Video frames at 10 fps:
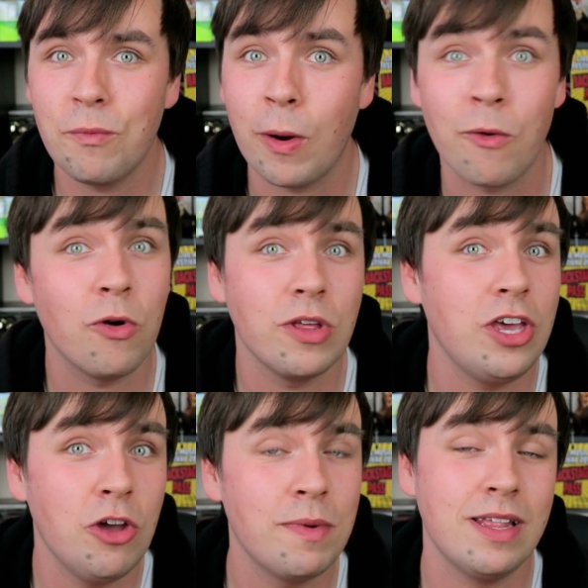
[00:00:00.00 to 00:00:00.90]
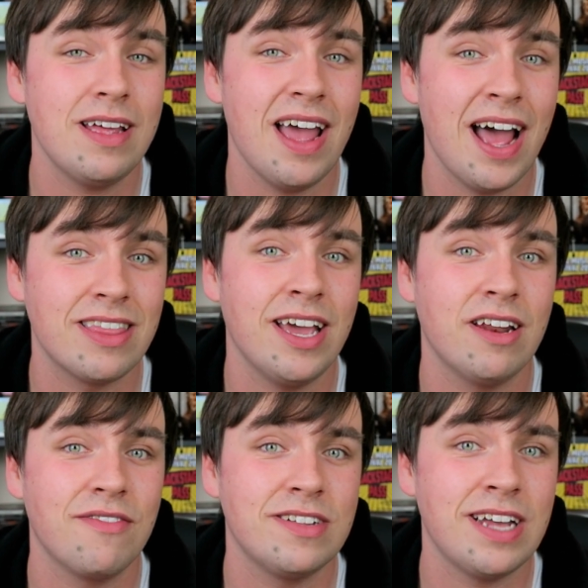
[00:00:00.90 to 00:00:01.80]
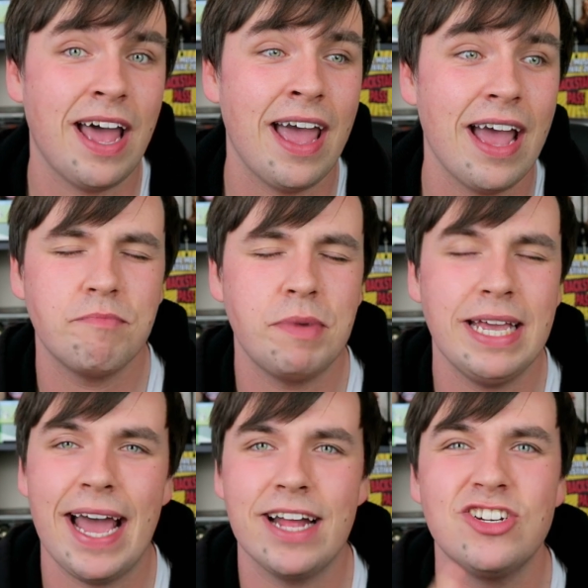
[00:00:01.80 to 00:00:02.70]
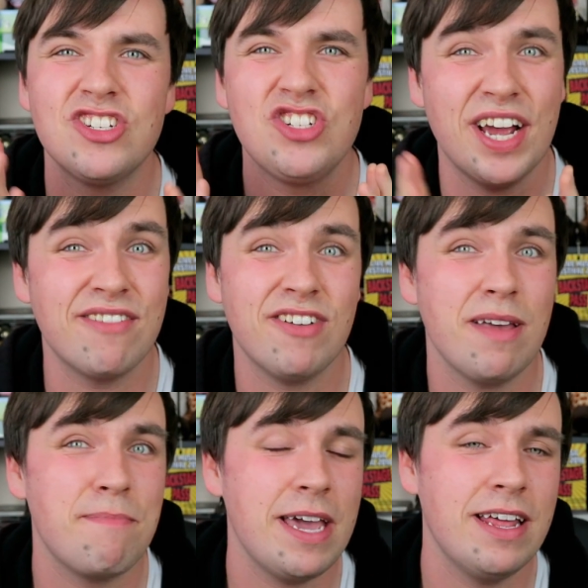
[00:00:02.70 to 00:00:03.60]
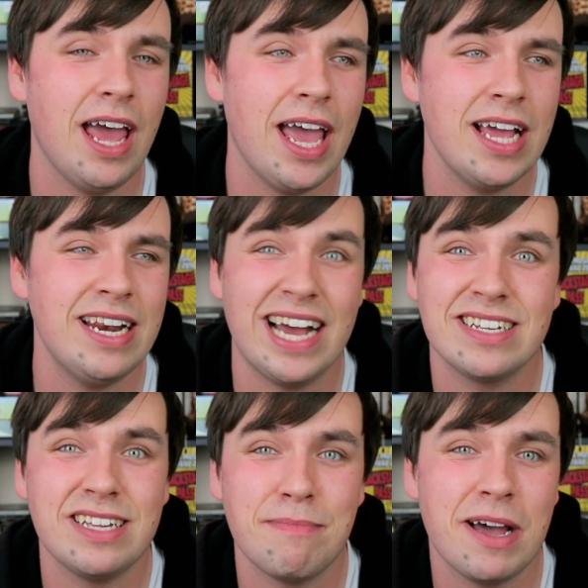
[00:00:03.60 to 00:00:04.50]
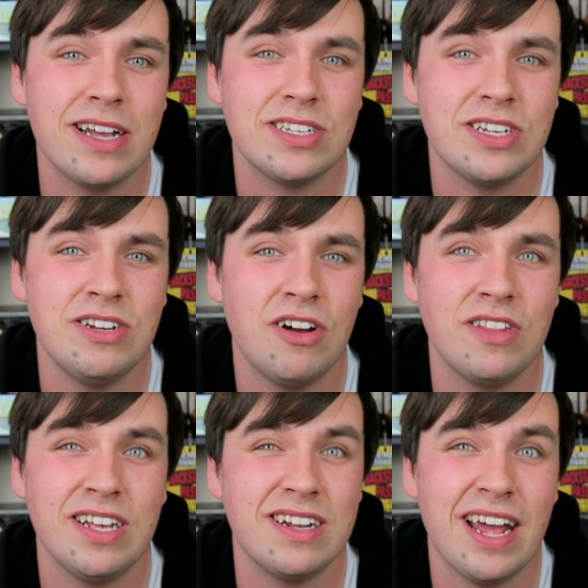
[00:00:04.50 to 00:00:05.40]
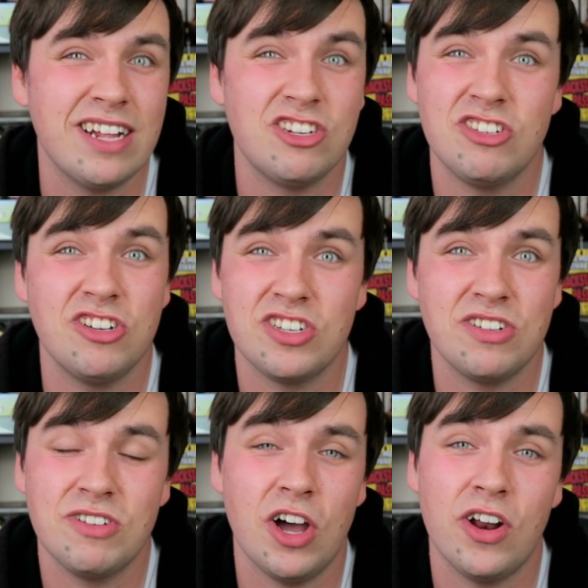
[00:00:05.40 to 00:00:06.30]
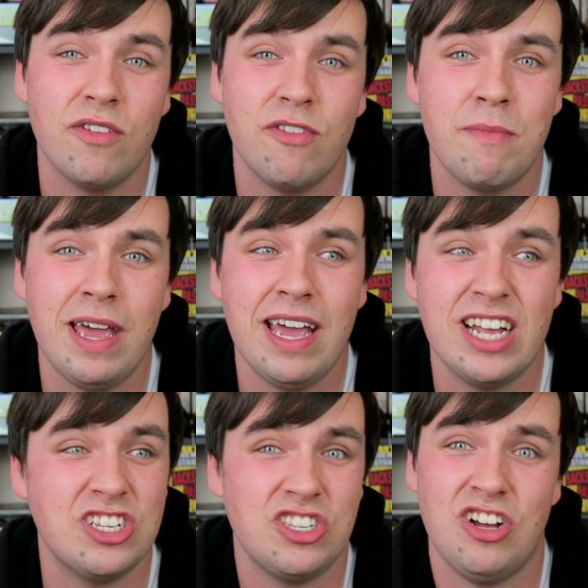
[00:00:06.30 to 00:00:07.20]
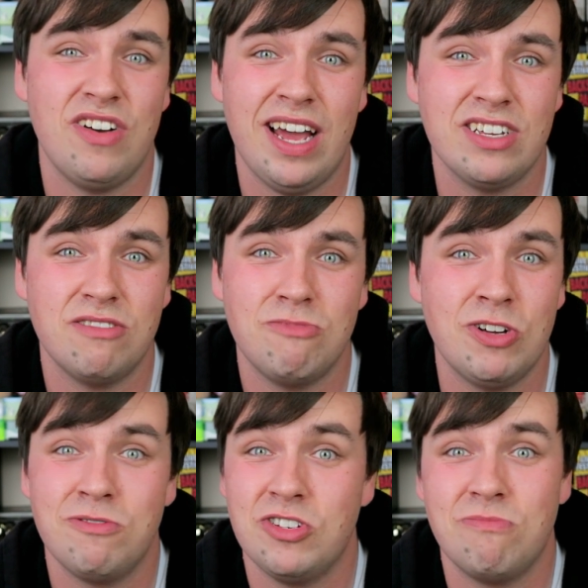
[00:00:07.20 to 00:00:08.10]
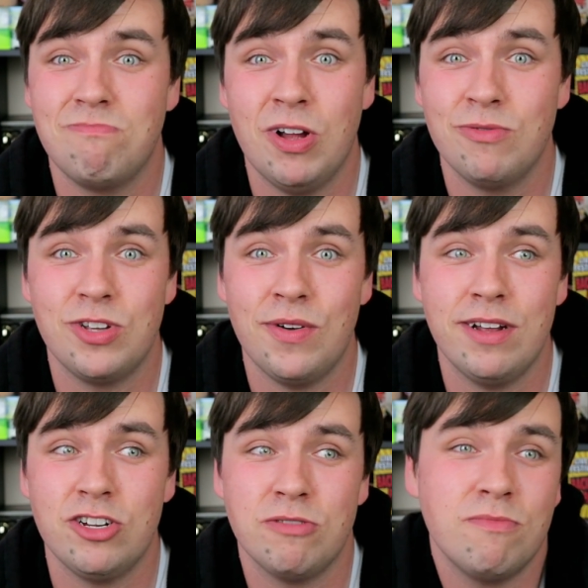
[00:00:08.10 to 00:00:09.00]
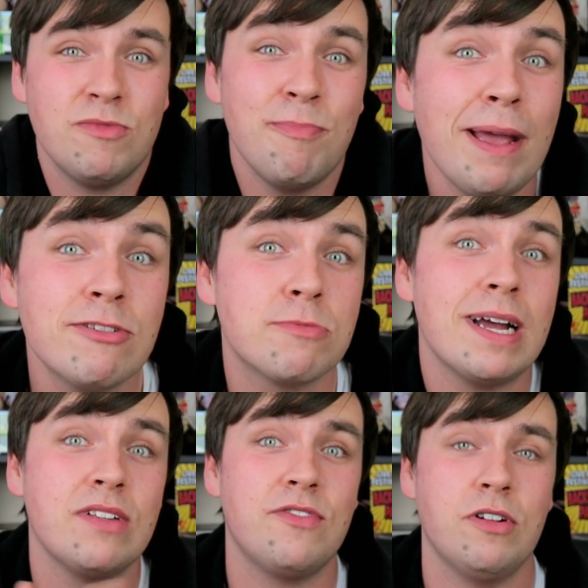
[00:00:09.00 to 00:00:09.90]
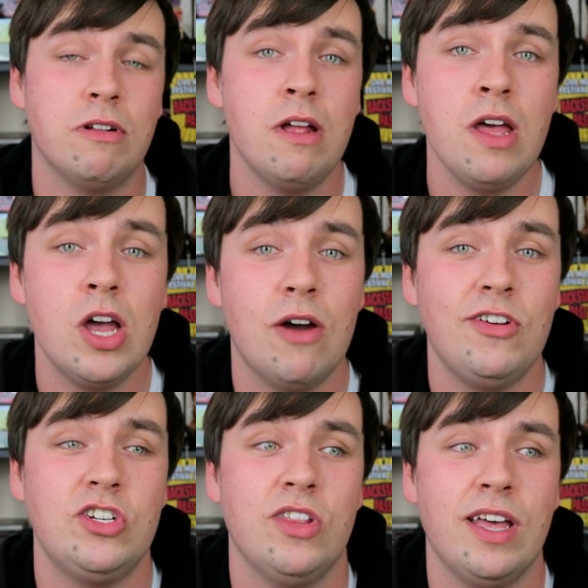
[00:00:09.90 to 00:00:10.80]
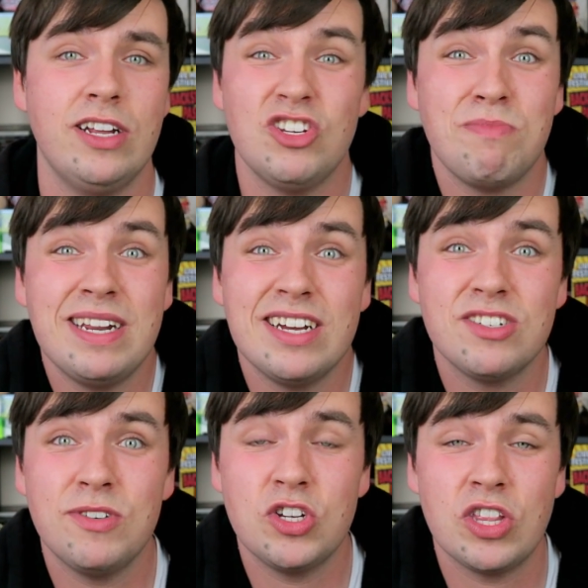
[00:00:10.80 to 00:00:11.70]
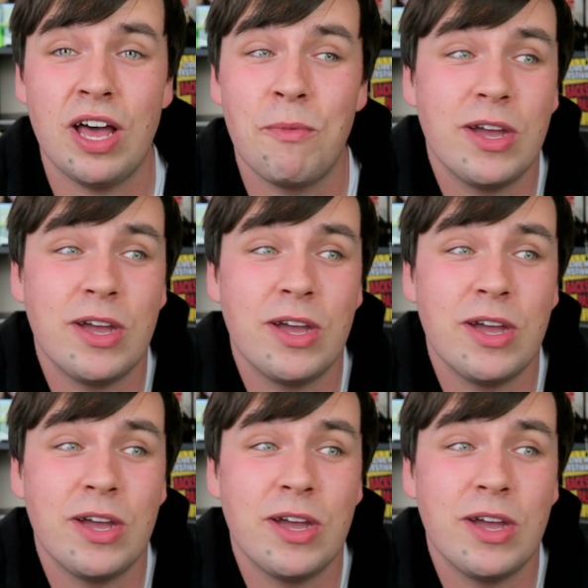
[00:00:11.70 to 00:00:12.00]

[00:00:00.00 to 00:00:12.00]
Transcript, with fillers: We're all human at the end of the day. But yeah, just generally being a nasty person on the internet just doesn't cut it for me. It's just not nice, so just don't do it. Just be respectful of each other. Just be nice to each other.